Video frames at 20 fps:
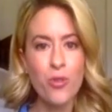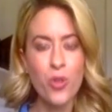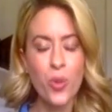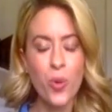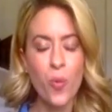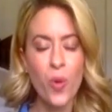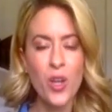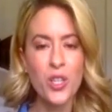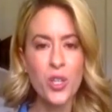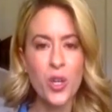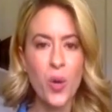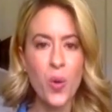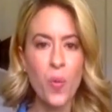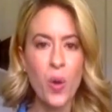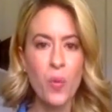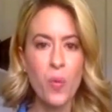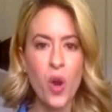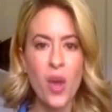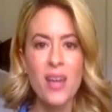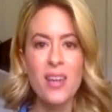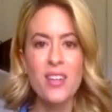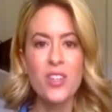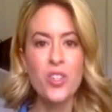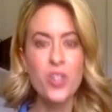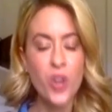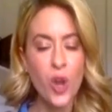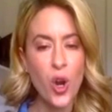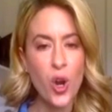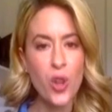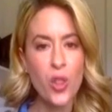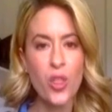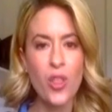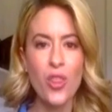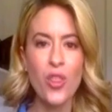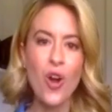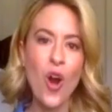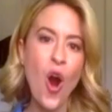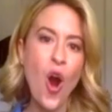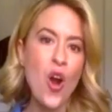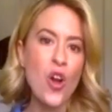through the winter when we're in a dearth and
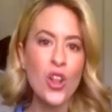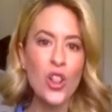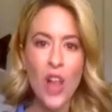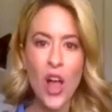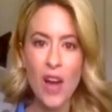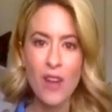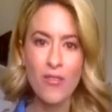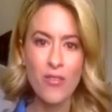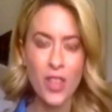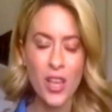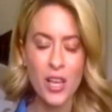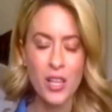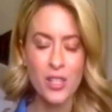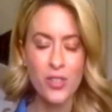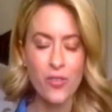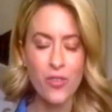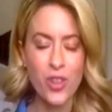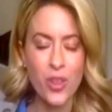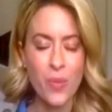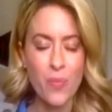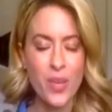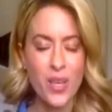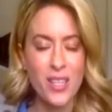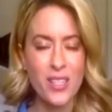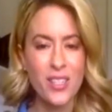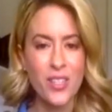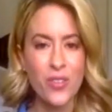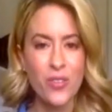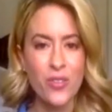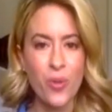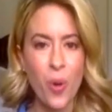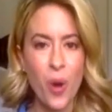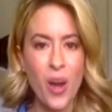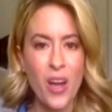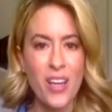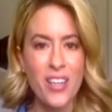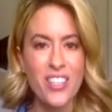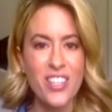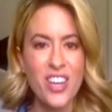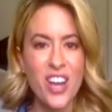there aren't a lot of things for the bees to
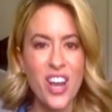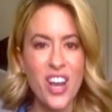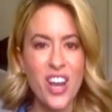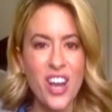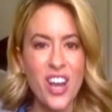forage.